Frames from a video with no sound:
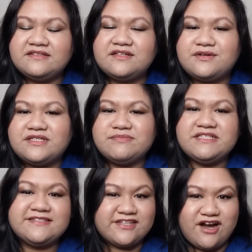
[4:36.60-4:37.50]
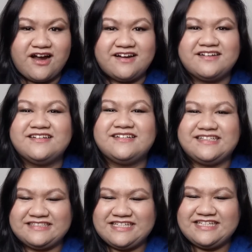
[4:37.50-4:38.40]
The Christmas star
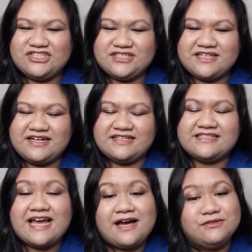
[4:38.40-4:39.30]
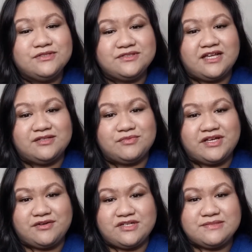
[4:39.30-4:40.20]
teaches us how to
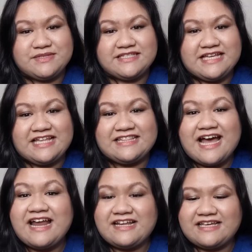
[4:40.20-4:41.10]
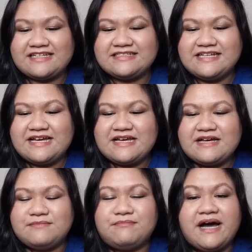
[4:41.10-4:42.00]
celebrate Christmas, and that is
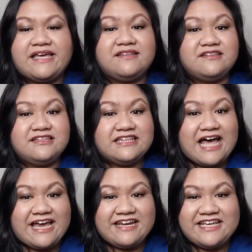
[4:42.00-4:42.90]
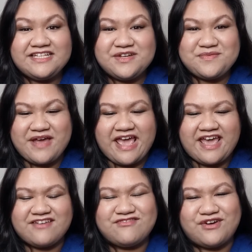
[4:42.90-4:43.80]
by lighting the
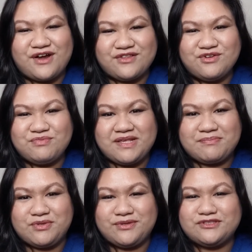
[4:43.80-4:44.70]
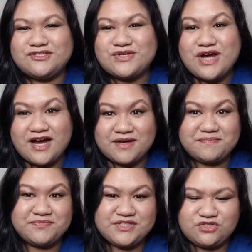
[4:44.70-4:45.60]
way for other people to
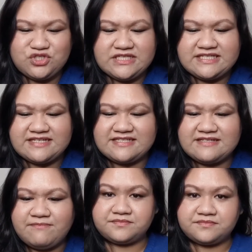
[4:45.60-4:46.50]
come to Jesus.